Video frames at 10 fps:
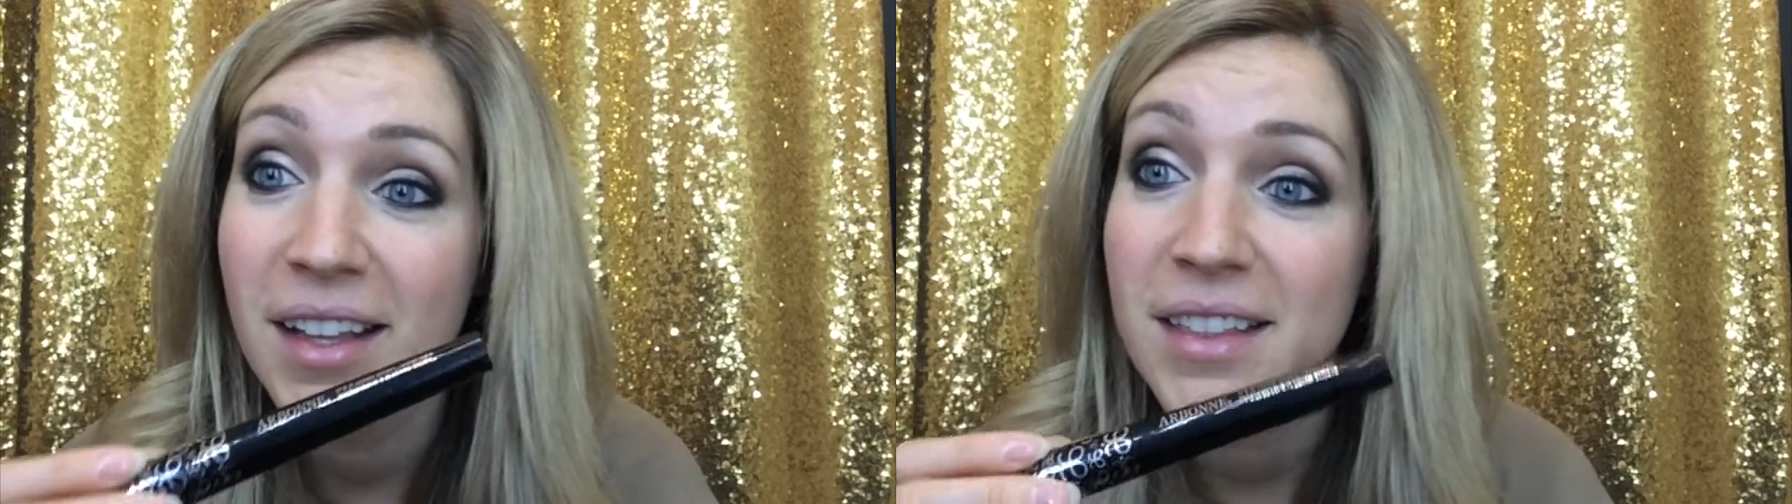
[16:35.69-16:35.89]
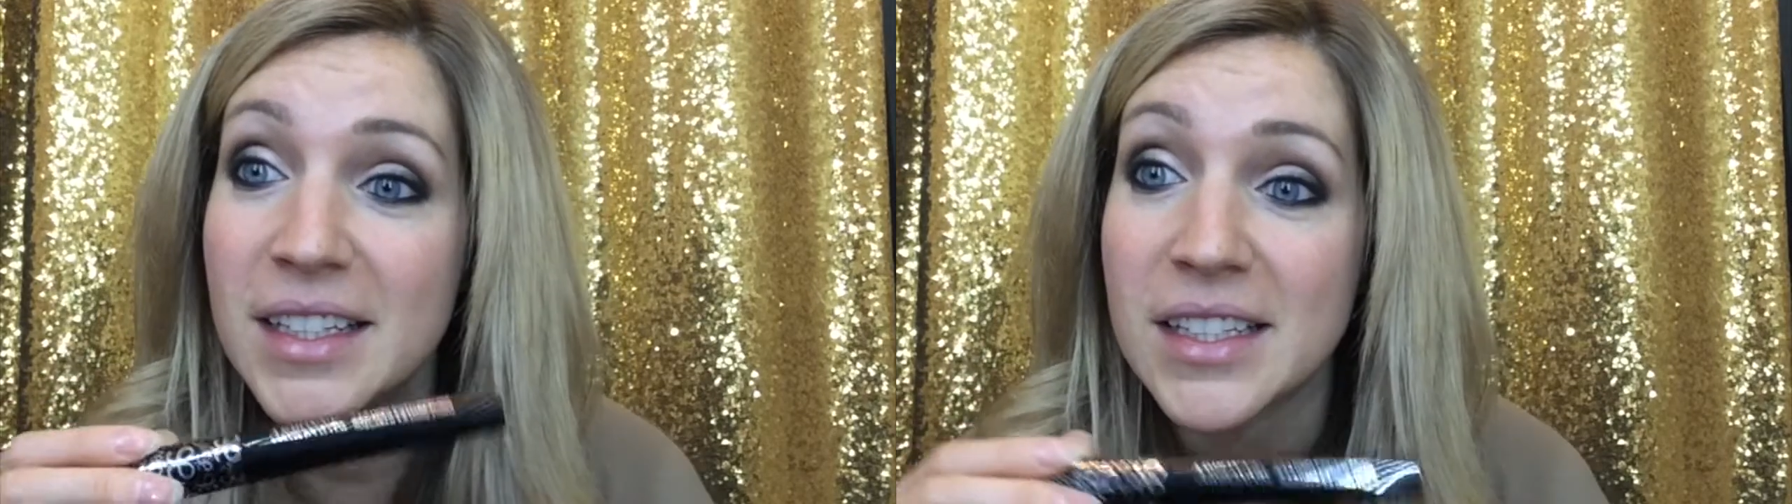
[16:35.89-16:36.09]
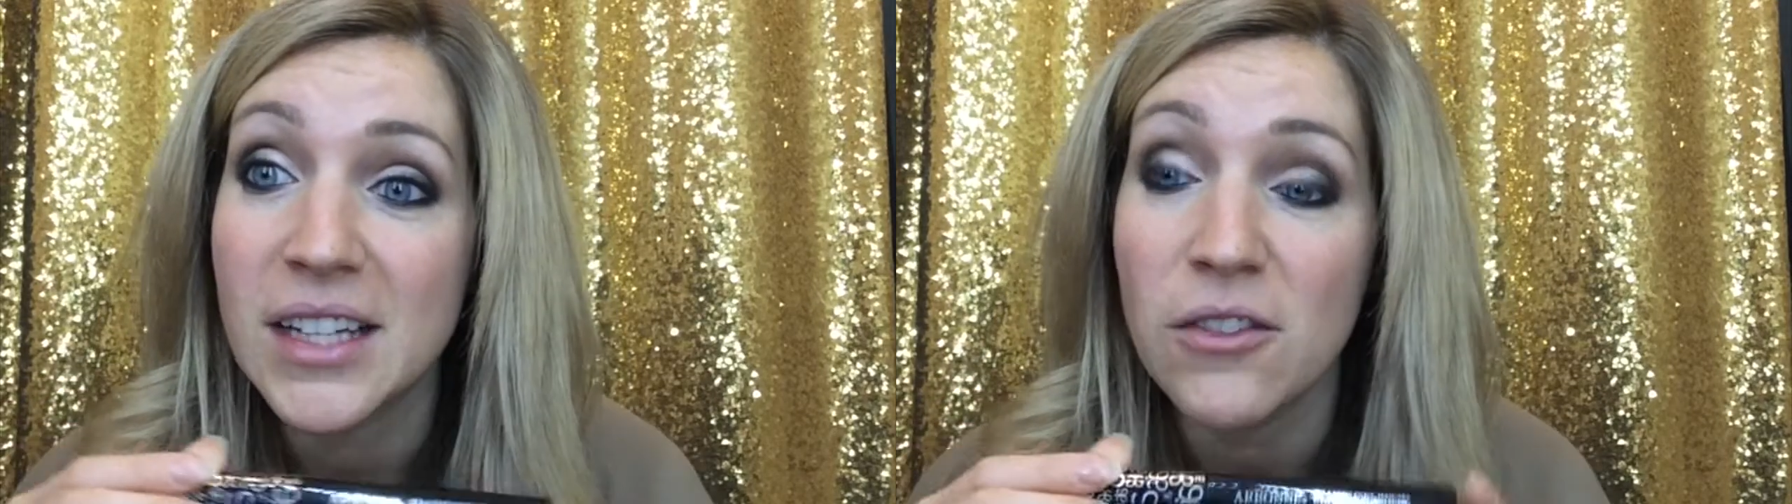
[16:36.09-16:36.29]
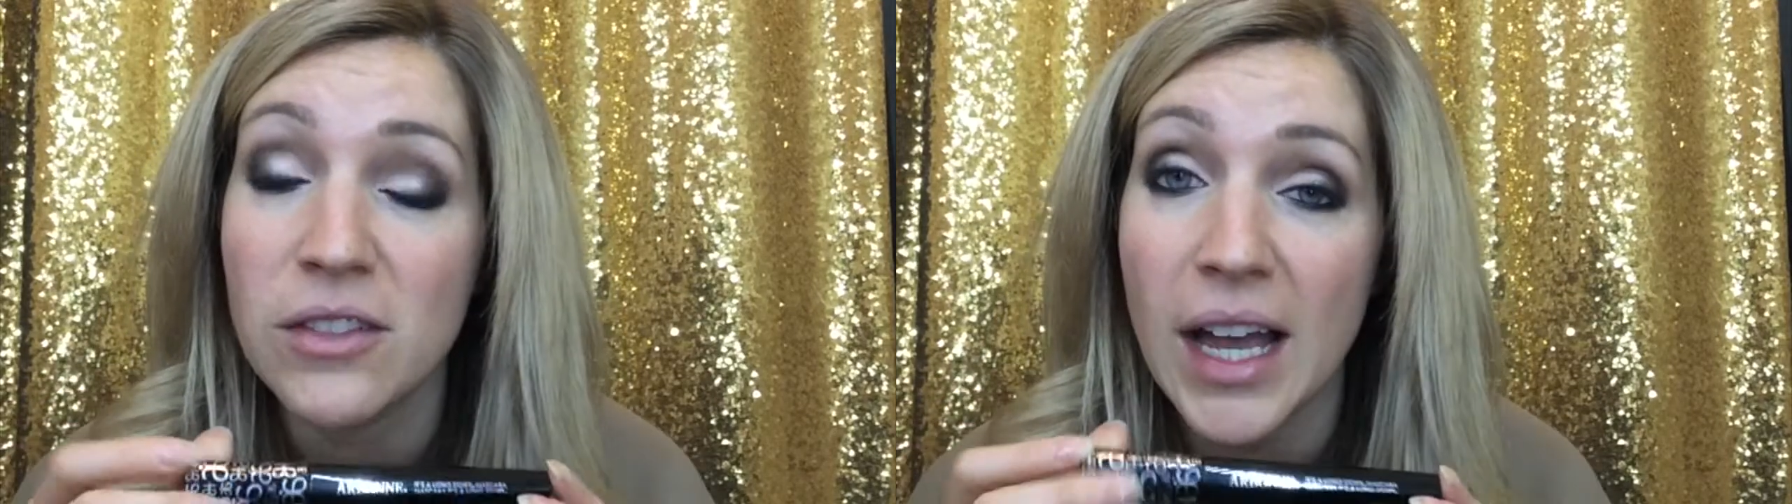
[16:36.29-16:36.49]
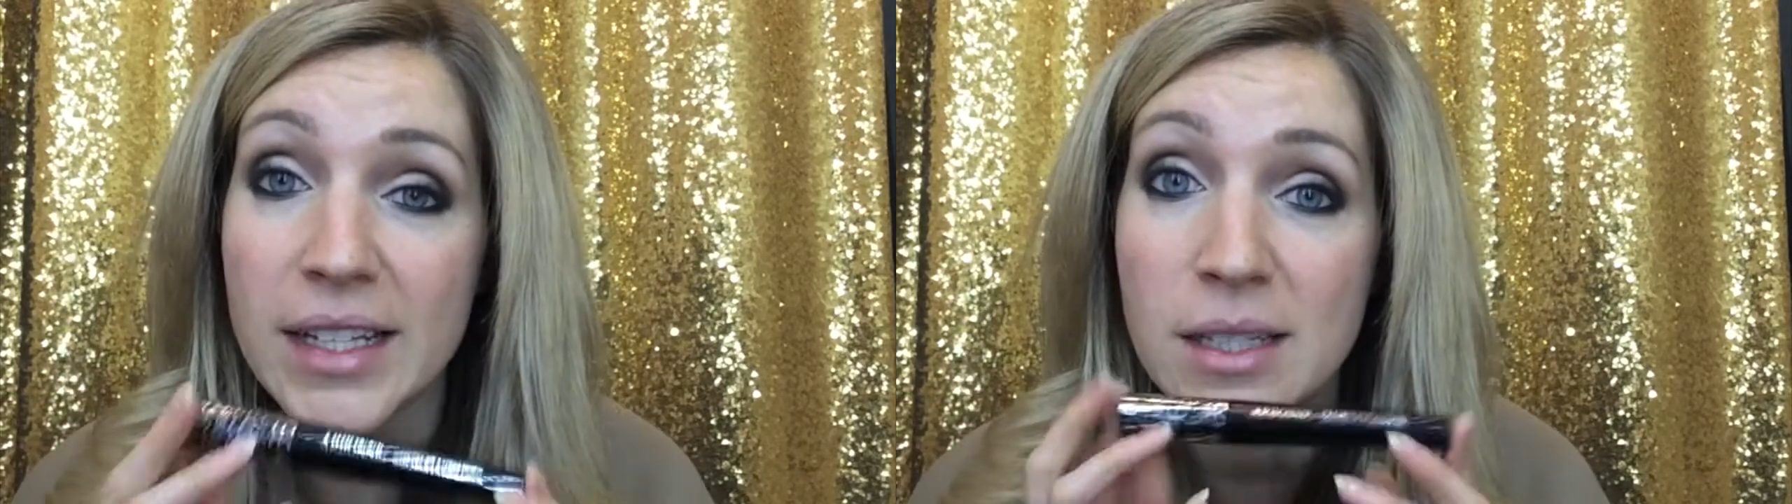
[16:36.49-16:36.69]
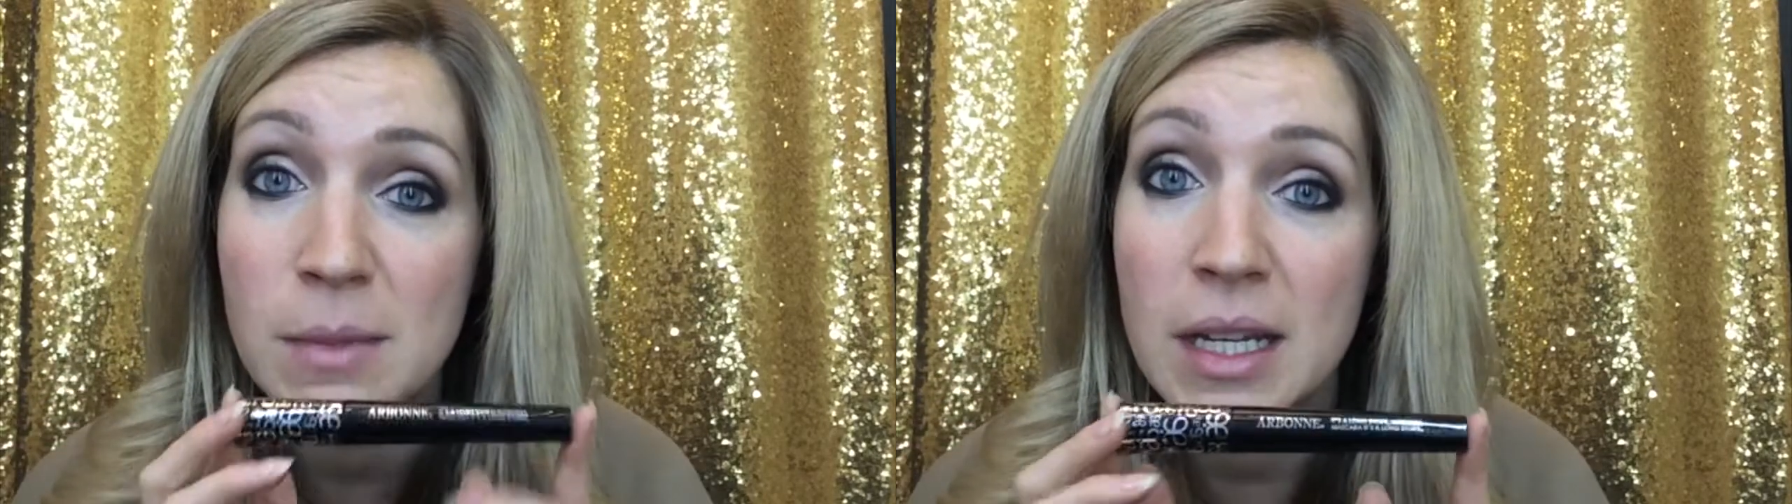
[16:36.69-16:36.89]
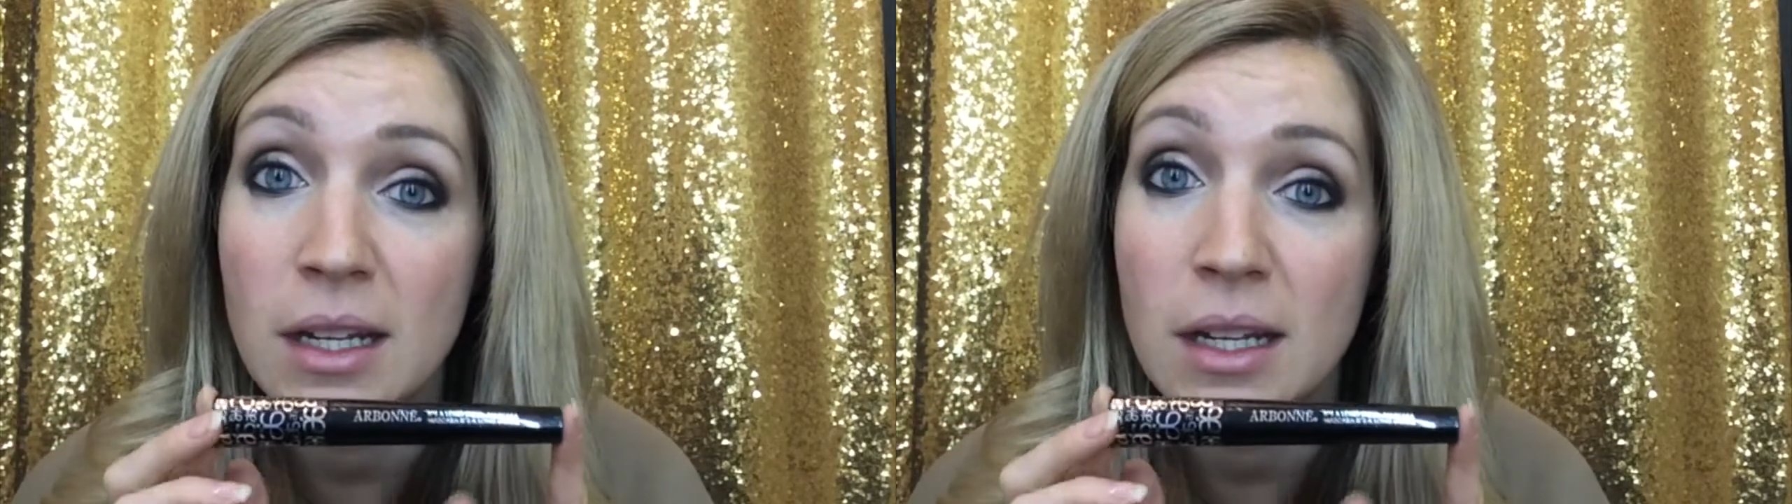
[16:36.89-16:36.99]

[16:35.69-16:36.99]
This stuff lasts me